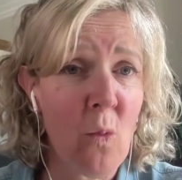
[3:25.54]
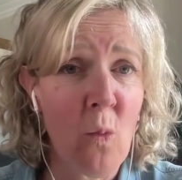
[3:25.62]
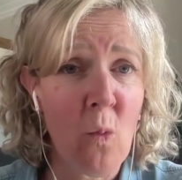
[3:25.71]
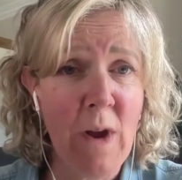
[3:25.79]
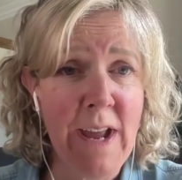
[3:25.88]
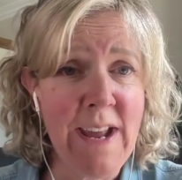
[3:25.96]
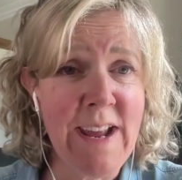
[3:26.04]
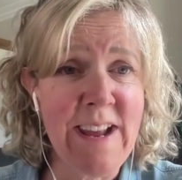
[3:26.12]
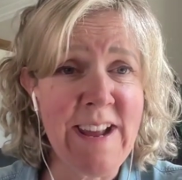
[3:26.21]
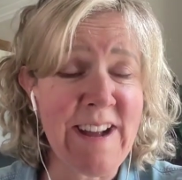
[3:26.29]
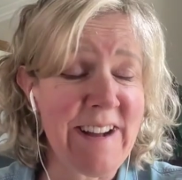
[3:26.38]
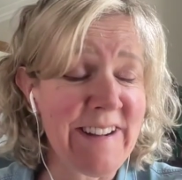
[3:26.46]

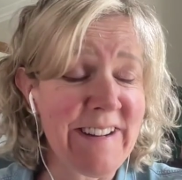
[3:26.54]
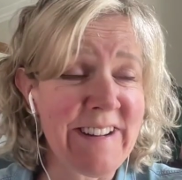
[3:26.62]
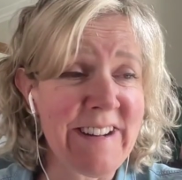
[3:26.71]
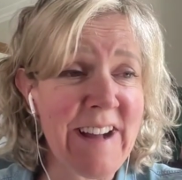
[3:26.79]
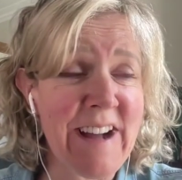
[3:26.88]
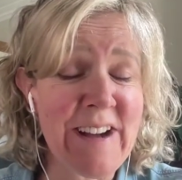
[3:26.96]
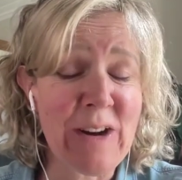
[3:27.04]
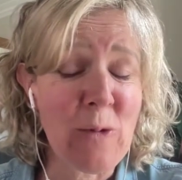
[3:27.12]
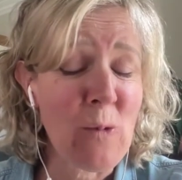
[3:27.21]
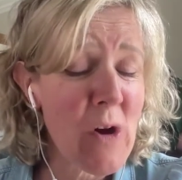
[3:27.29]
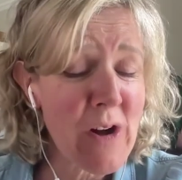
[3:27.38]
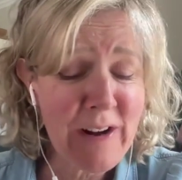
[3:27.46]
we
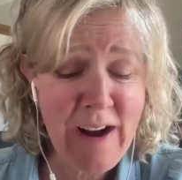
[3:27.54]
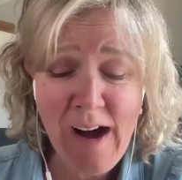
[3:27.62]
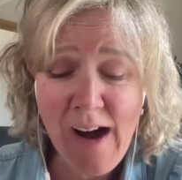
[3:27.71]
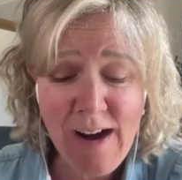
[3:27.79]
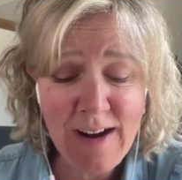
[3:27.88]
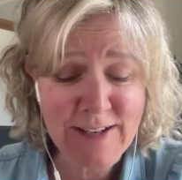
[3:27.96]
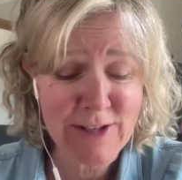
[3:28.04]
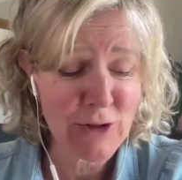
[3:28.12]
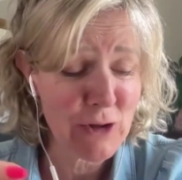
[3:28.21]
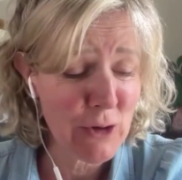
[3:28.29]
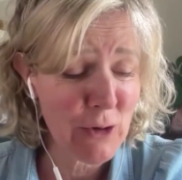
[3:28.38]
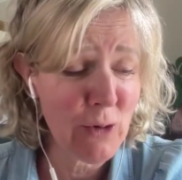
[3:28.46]
work hard
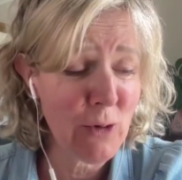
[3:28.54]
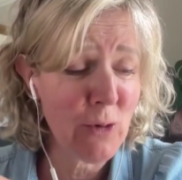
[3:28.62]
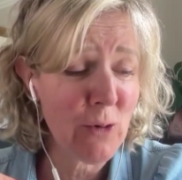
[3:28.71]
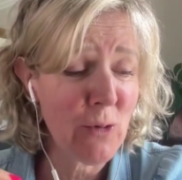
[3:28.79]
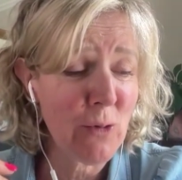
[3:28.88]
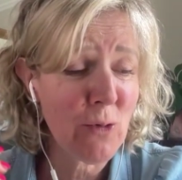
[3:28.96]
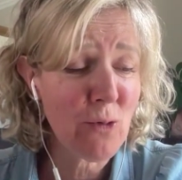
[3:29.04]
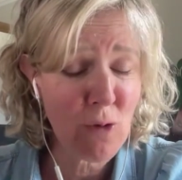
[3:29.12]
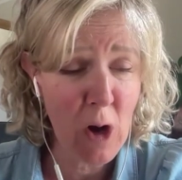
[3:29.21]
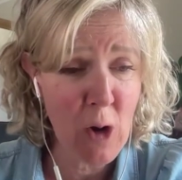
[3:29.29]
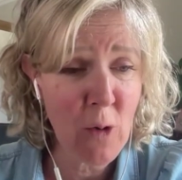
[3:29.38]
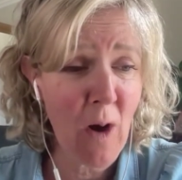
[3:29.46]
to
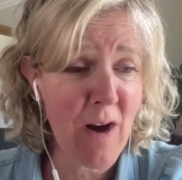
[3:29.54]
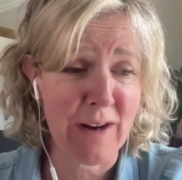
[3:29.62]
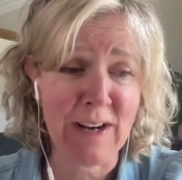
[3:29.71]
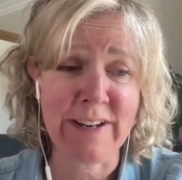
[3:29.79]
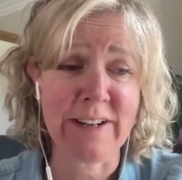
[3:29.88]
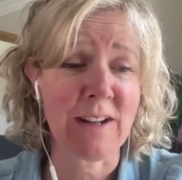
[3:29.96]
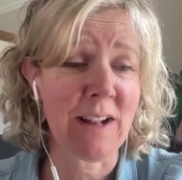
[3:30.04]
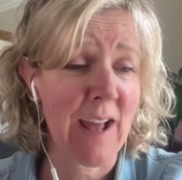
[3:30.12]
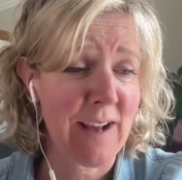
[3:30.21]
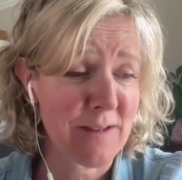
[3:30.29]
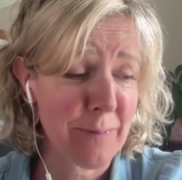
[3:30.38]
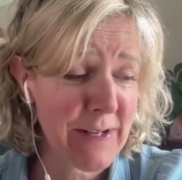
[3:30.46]
grow our clinical
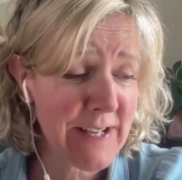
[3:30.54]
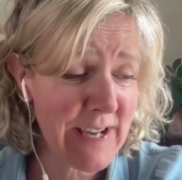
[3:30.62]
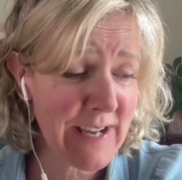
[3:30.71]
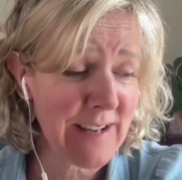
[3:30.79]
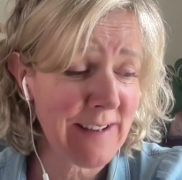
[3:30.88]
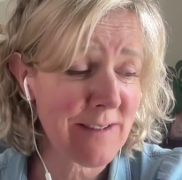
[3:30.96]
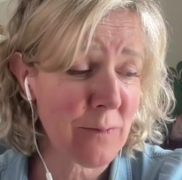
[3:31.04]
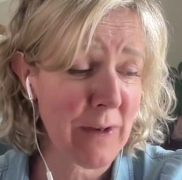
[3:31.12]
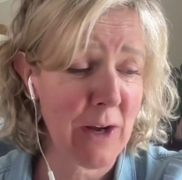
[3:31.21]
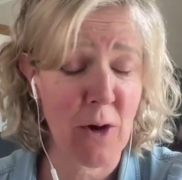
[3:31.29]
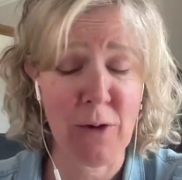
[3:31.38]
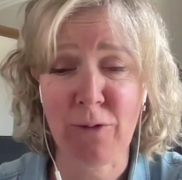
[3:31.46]
expertise. We
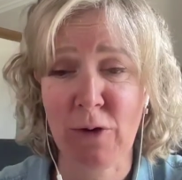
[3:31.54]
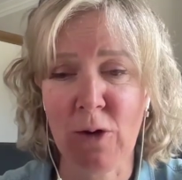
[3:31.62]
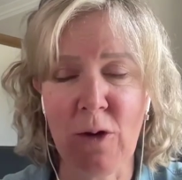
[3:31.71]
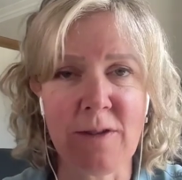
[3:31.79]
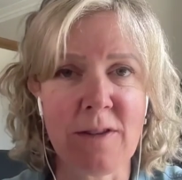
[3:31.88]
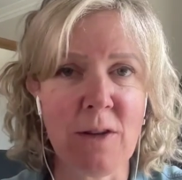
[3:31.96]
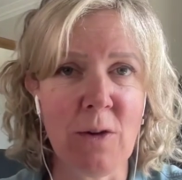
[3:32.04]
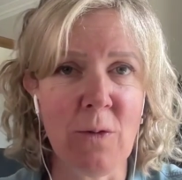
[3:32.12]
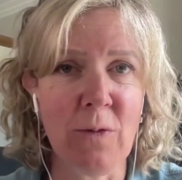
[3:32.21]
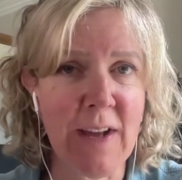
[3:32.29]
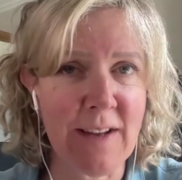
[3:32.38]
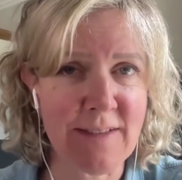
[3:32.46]
go through lots
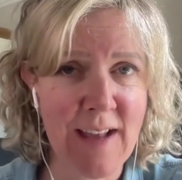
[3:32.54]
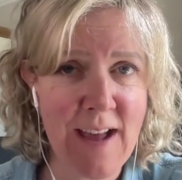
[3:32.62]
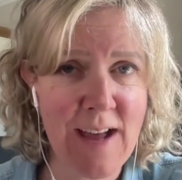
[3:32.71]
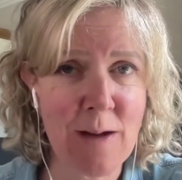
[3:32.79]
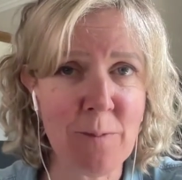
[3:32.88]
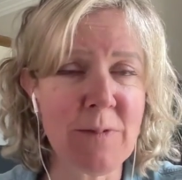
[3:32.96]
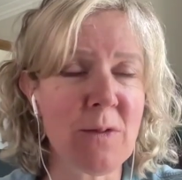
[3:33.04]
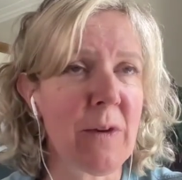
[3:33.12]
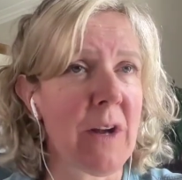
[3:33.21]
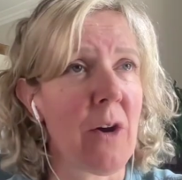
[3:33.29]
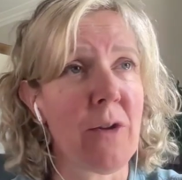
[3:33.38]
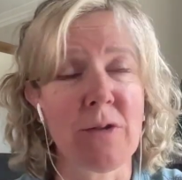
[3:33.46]
of exams. We
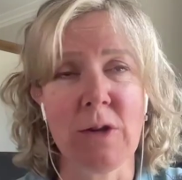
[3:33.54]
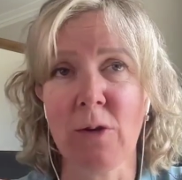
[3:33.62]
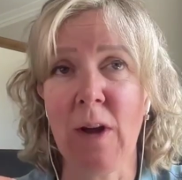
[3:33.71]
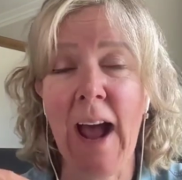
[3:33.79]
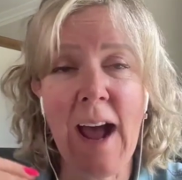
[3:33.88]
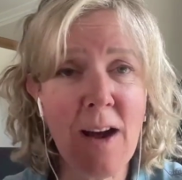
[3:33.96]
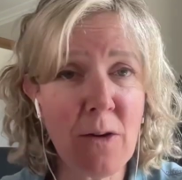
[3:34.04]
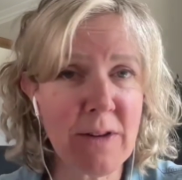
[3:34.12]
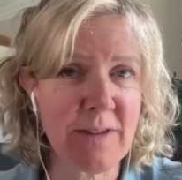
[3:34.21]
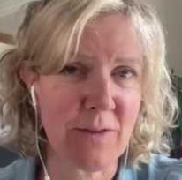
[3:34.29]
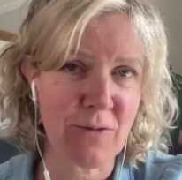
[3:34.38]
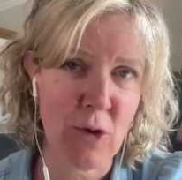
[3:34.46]
go through
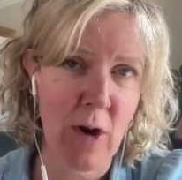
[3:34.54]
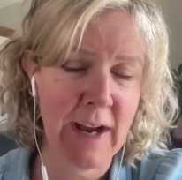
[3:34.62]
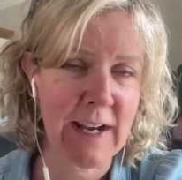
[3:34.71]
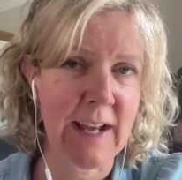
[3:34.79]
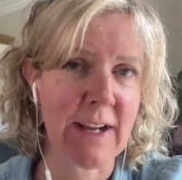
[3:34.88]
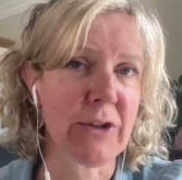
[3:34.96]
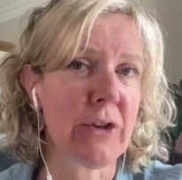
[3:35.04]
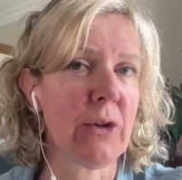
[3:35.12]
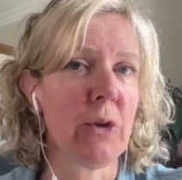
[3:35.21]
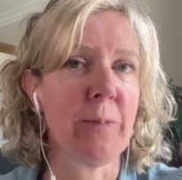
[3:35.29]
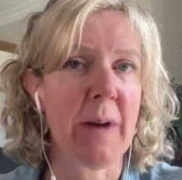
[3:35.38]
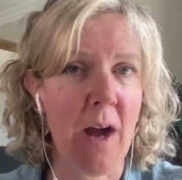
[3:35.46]
hours of training
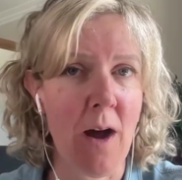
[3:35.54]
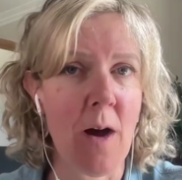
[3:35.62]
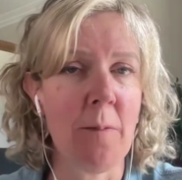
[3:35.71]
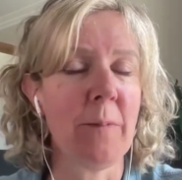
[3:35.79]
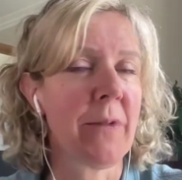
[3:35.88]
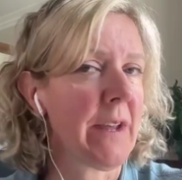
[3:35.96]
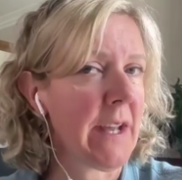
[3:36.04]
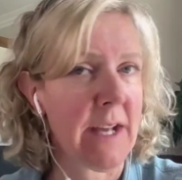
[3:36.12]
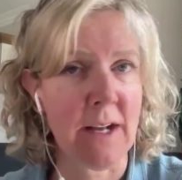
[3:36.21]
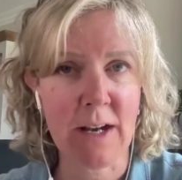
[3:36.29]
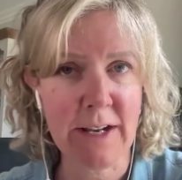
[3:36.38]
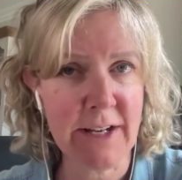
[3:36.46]
to become
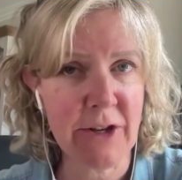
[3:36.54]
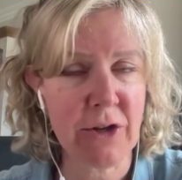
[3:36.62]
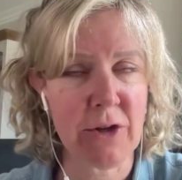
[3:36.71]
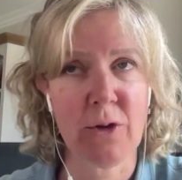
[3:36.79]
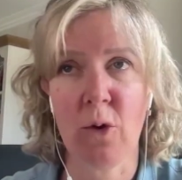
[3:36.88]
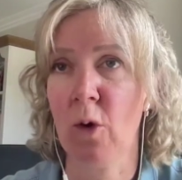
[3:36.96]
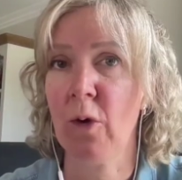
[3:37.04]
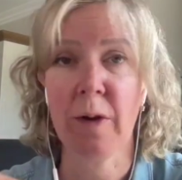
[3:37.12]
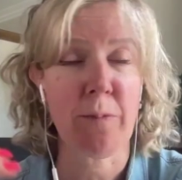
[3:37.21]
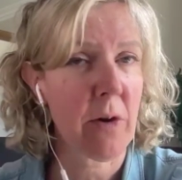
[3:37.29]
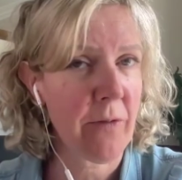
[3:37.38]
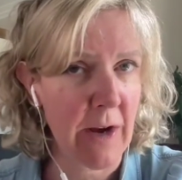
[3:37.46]
the clinician or the
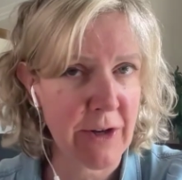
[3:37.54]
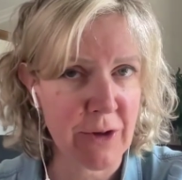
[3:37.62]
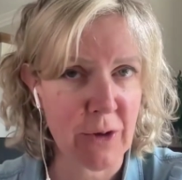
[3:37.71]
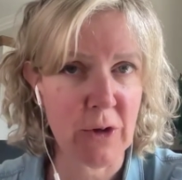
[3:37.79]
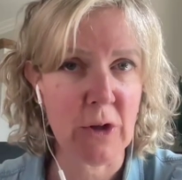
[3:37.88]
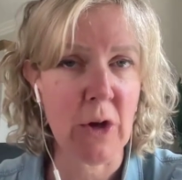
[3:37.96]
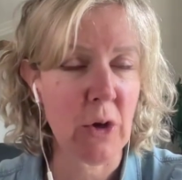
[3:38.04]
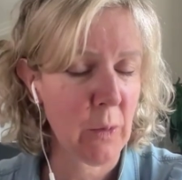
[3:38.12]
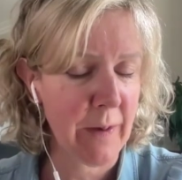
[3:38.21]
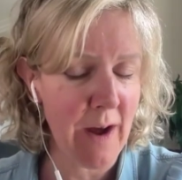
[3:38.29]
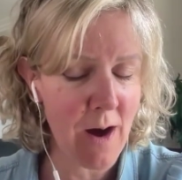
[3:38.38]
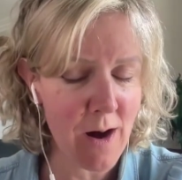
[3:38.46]
professional who
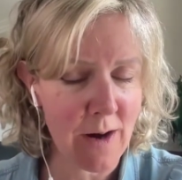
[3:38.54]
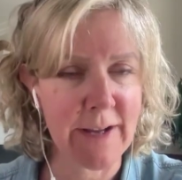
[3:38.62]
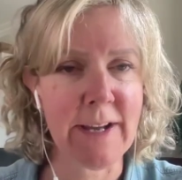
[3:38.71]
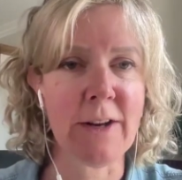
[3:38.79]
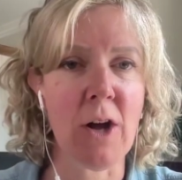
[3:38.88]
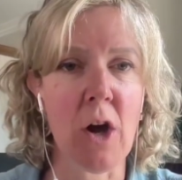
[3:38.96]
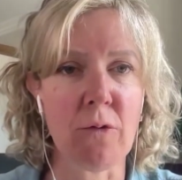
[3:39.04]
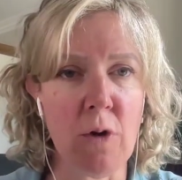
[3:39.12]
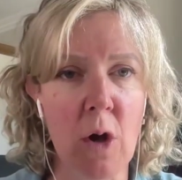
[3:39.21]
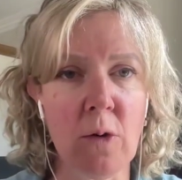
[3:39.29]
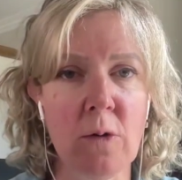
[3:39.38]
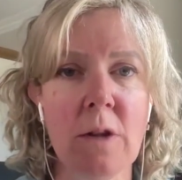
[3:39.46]
we are in our
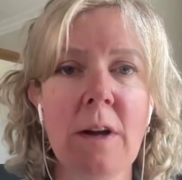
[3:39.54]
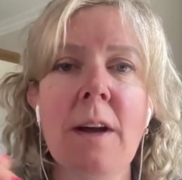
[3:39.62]
role